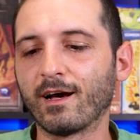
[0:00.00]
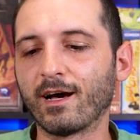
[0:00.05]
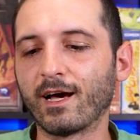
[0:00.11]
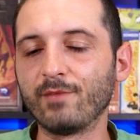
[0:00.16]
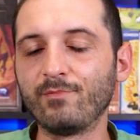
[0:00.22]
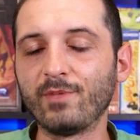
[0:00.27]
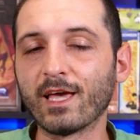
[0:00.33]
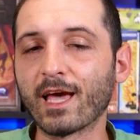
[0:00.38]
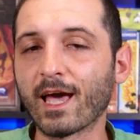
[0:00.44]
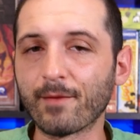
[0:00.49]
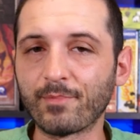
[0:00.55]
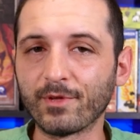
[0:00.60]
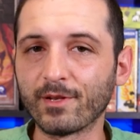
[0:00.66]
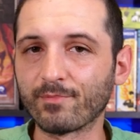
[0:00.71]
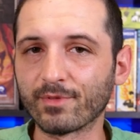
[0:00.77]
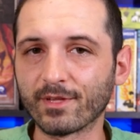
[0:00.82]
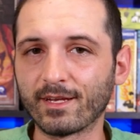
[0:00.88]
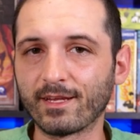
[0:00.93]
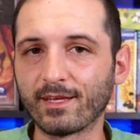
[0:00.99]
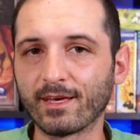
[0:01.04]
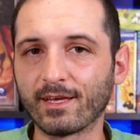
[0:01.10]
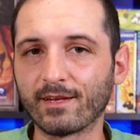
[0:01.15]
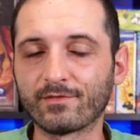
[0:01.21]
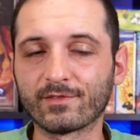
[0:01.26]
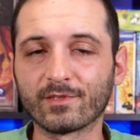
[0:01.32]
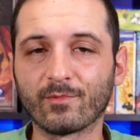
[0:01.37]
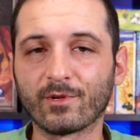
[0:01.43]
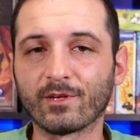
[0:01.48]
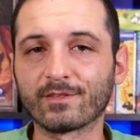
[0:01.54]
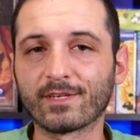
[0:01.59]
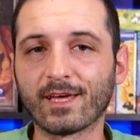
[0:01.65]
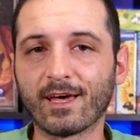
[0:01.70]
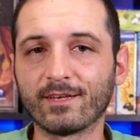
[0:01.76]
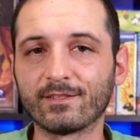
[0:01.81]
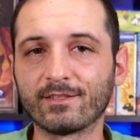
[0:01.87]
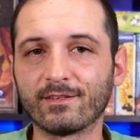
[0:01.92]
I'd be happy to play it again if someone else
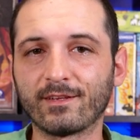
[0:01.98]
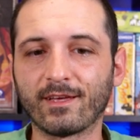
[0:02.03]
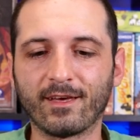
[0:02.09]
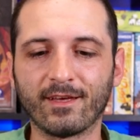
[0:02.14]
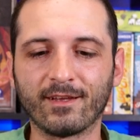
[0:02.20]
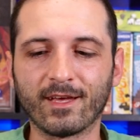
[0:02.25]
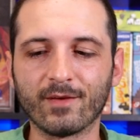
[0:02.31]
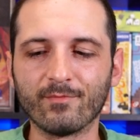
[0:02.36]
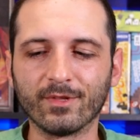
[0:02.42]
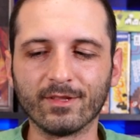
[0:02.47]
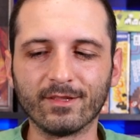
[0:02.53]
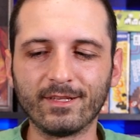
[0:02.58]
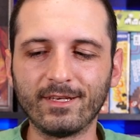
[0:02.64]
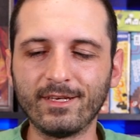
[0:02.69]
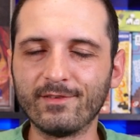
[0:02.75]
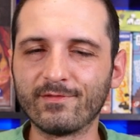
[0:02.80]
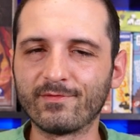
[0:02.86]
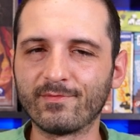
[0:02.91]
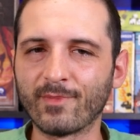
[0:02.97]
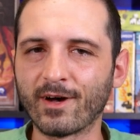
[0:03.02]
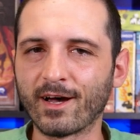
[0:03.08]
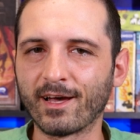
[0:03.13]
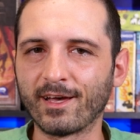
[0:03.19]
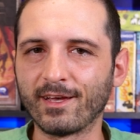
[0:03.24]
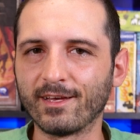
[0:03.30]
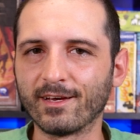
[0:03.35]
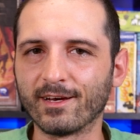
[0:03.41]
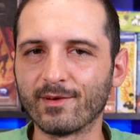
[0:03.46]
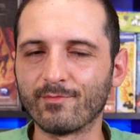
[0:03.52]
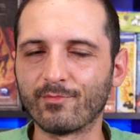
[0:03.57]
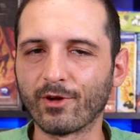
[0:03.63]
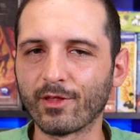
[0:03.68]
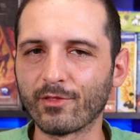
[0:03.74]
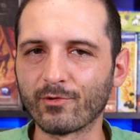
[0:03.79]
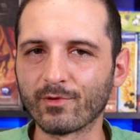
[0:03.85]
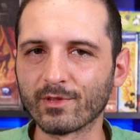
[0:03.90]
has it, and I believe my uh,
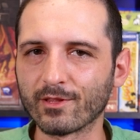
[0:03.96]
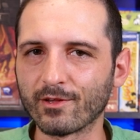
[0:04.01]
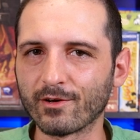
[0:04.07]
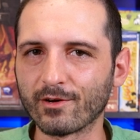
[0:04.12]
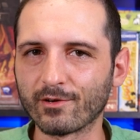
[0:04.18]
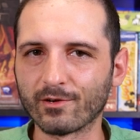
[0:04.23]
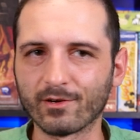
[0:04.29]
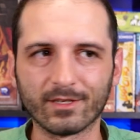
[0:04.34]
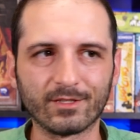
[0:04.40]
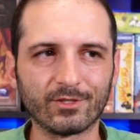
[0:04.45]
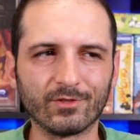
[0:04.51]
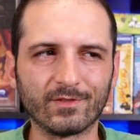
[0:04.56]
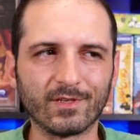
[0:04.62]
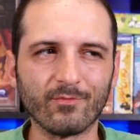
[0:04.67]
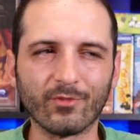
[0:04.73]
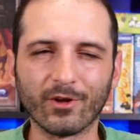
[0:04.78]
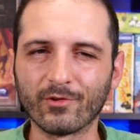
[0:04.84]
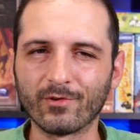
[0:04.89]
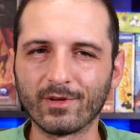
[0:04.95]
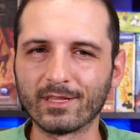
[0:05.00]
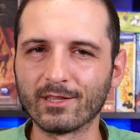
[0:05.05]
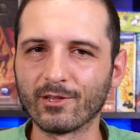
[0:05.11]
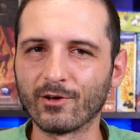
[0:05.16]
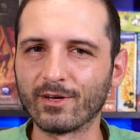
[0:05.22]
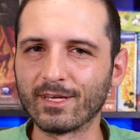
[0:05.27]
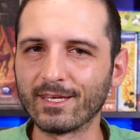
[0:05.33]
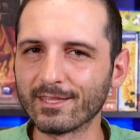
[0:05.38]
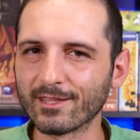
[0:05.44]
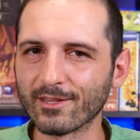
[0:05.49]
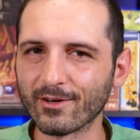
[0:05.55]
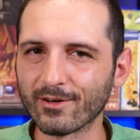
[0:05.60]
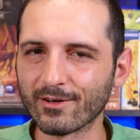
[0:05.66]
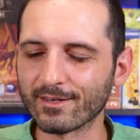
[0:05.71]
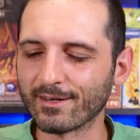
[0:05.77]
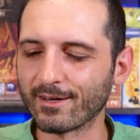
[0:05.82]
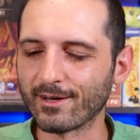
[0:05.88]
brother-in-law, or I should say brother-in-law,
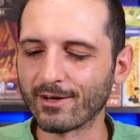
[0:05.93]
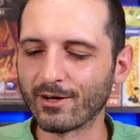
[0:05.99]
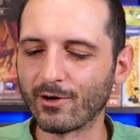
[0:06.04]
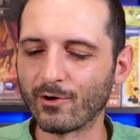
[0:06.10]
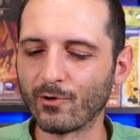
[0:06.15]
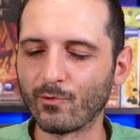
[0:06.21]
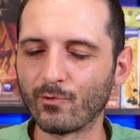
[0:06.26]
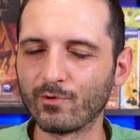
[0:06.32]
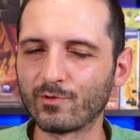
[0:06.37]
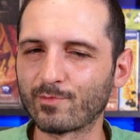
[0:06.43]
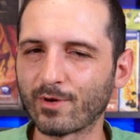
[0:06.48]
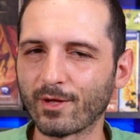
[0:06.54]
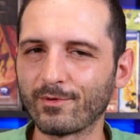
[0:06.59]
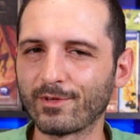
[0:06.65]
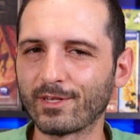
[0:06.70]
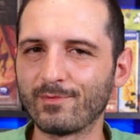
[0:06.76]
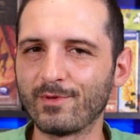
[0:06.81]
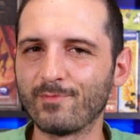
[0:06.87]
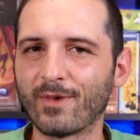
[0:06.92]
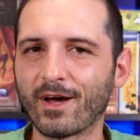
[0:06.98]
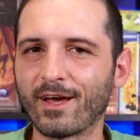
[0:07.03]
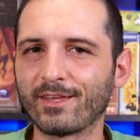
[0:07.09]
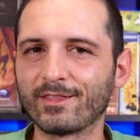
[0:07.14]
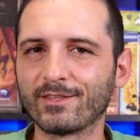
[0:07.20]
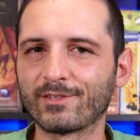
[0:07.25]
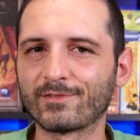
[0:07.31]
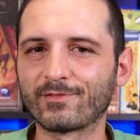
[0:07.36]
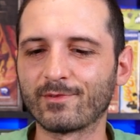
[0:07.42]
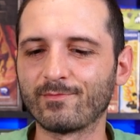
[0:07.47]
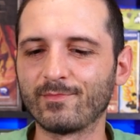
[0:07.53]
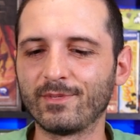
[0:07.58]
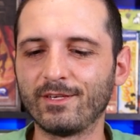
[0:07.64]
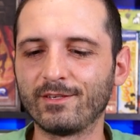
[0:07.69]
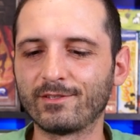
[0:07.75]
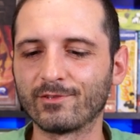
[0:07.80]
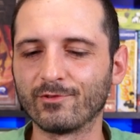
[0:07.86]
in-law, uh, was probably going to be buying this
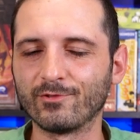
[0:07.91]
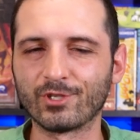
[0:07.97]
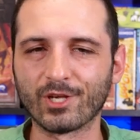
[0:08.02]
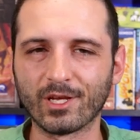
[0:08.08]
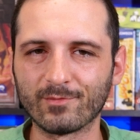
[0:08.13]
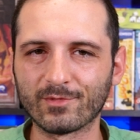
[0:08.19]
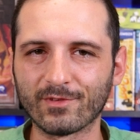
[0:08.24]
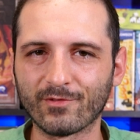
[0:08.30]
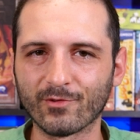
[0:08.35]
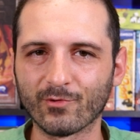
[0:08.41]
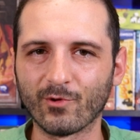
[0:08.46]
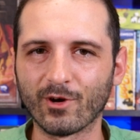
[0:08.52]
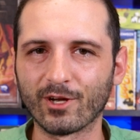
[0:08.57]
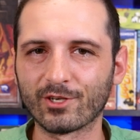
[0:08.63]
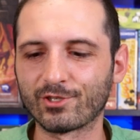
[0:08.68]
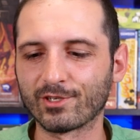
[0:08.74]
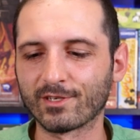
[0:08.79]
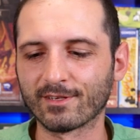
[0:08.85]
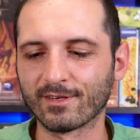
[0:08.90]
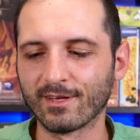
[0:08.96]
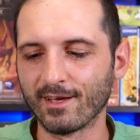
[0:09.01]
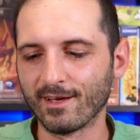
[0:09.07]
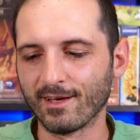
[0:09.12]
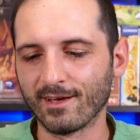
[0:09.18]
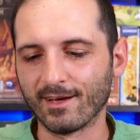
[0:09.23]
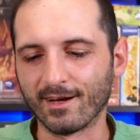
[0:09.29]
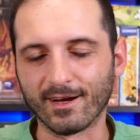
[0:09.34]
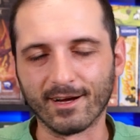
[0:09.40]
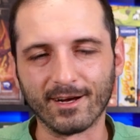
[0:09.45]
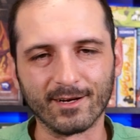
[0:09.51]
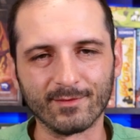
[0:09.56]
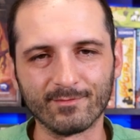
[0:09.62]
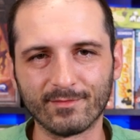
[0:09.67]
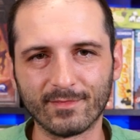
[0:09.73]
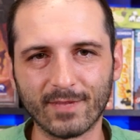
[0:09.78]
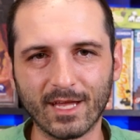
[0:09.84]
from me. So James, if you're watching,
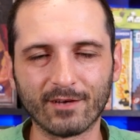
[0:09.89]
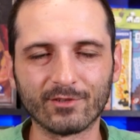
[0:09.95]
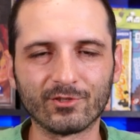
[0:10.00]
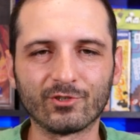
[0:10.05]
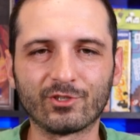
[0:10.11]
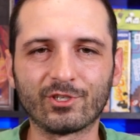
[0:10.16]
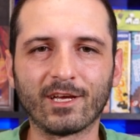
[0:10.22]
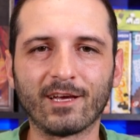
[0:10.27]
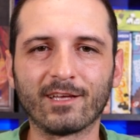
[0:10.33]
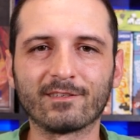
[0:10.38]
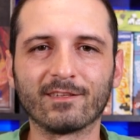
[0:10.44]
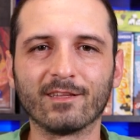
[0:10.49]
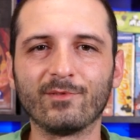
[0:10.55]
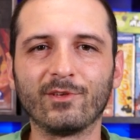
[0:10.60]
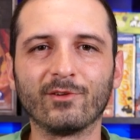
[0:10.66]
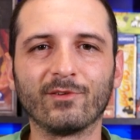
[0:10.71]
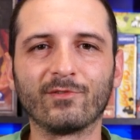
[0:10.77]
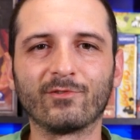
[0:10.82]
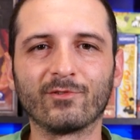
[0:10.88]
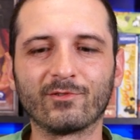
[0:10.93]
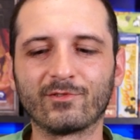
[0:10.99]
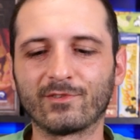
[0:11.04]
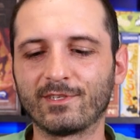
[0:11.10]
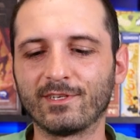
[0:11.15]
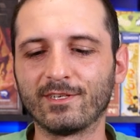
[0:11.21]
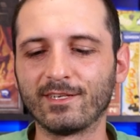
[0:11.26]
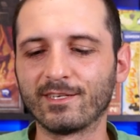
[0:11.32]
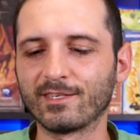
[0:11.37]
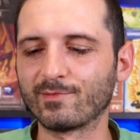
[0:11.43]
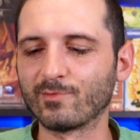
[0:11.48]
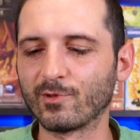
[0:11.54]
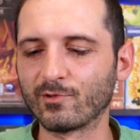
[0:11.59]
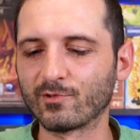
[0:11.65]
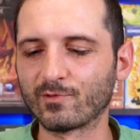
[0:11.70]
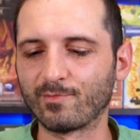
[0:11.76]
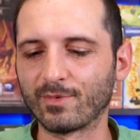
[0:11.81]
um, now's your chance. Let me know if you're interested in
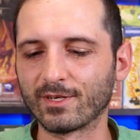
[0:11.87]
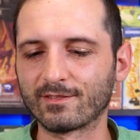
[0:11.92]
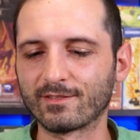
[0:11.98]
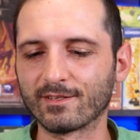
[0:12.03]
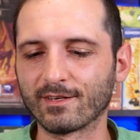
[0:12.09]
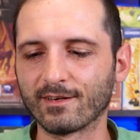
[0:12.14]
gizmos, but.